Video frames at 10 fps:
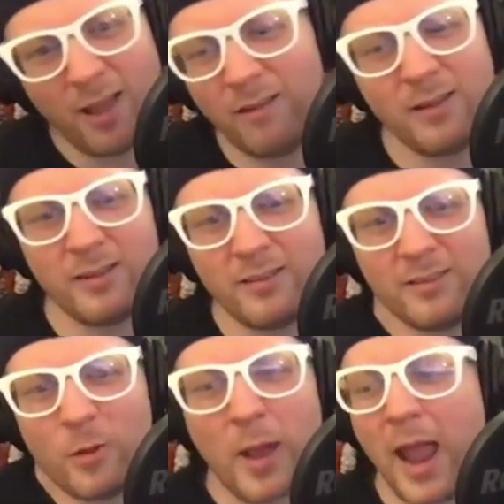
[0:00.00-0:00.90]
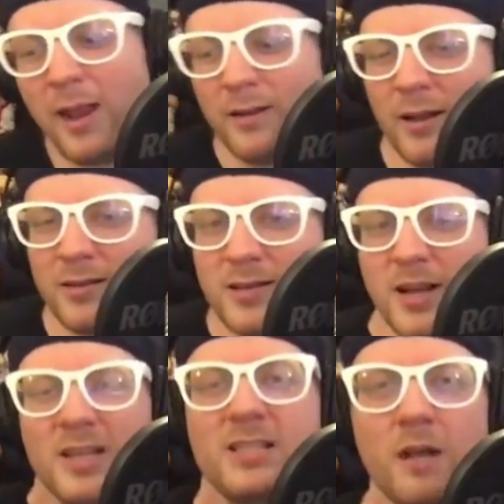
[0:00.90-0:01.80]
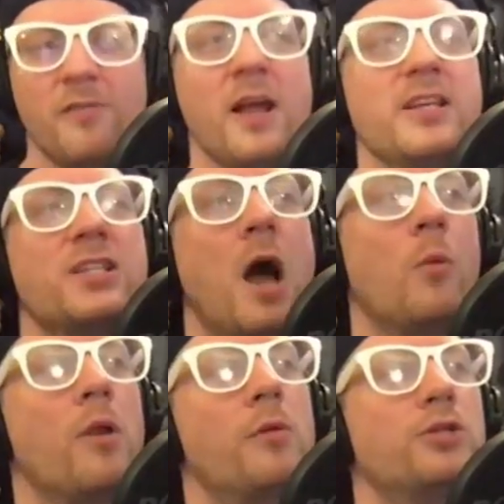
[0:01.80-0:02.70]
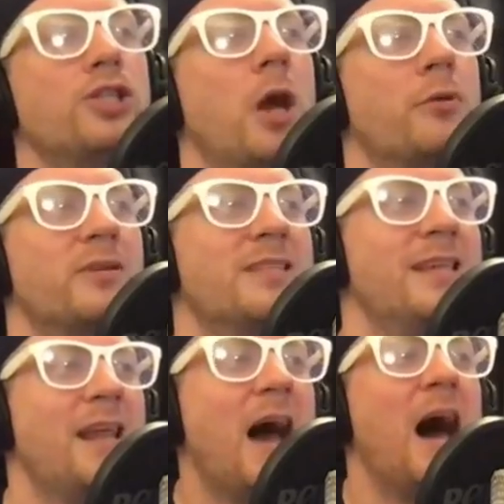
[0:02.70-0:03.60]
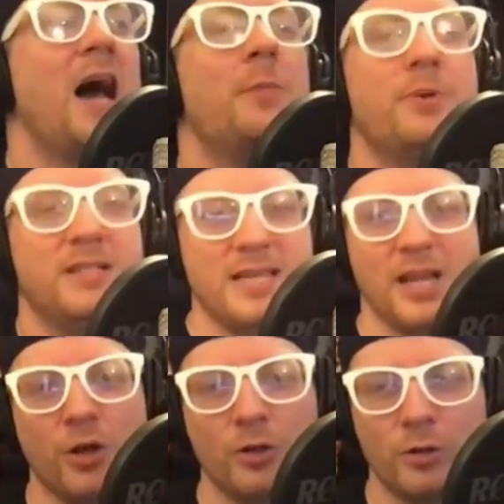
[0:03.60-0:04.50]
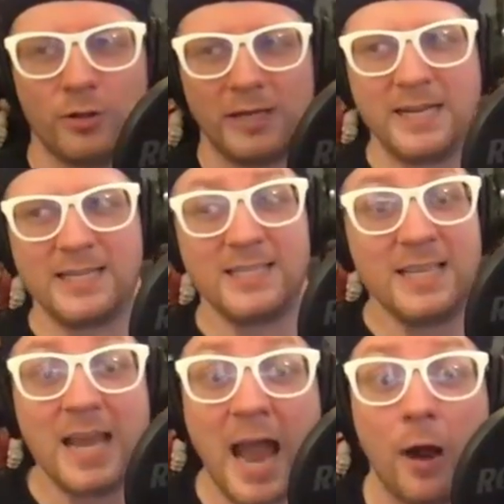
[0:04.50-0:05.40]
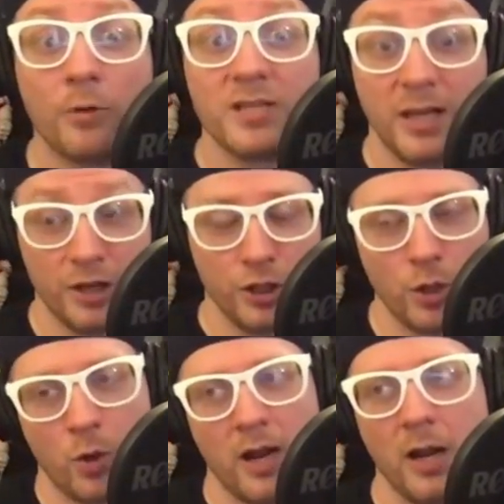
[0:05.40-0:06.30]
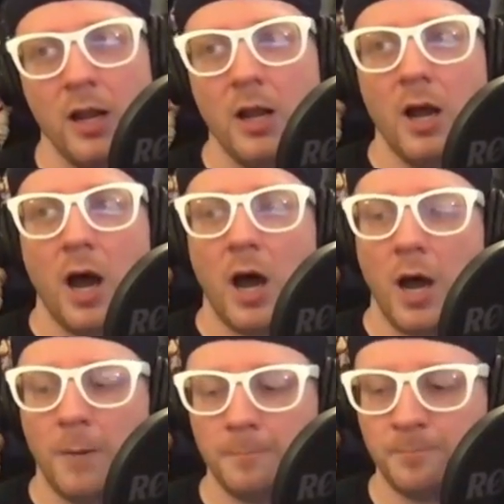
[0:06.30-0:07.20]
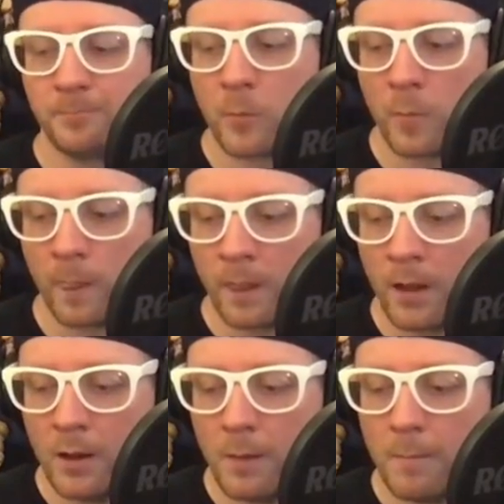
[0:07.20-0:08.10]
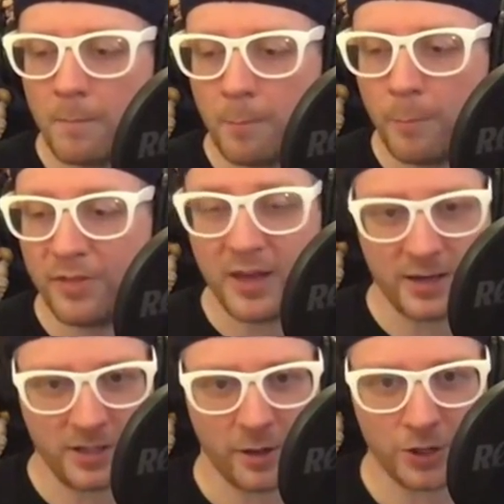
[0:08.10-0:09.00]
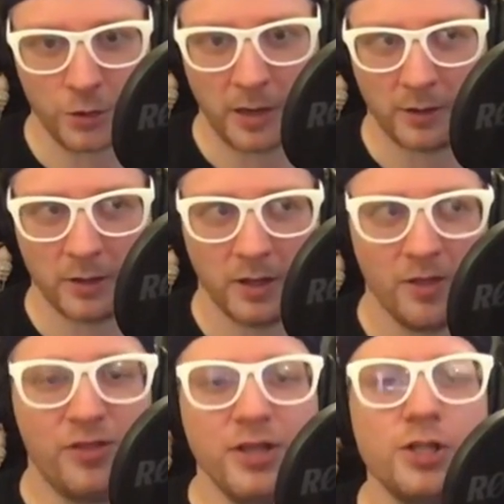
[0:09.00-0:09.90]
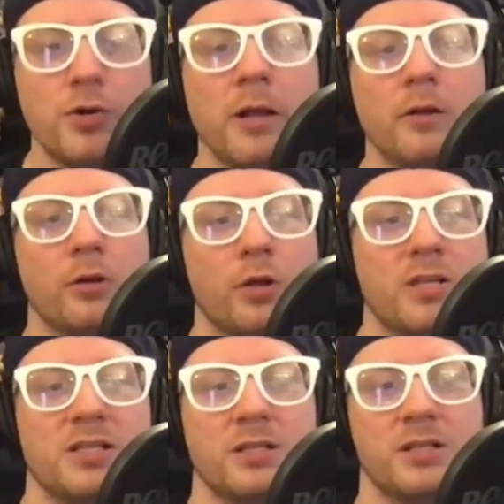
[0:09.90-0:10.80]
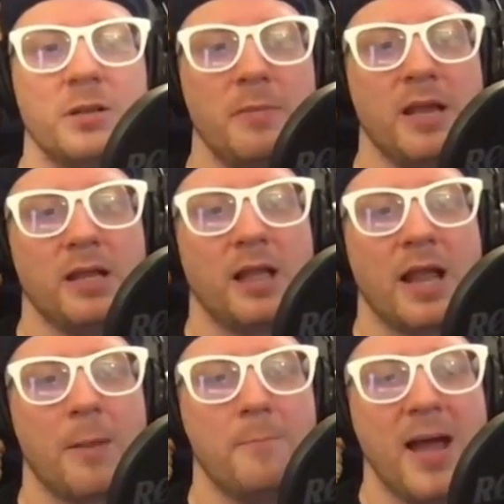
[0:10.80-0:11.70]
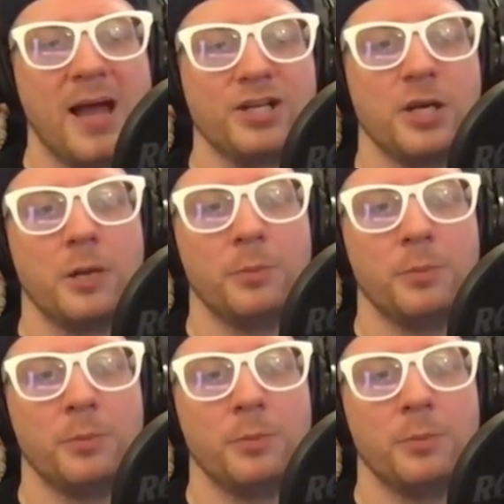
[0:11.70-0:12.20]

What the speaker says: it's okay. Sci-fi is not one of those genres that I particularly seek out and enjoy. But then I saw this trailer. This trailer looks to me like a mashup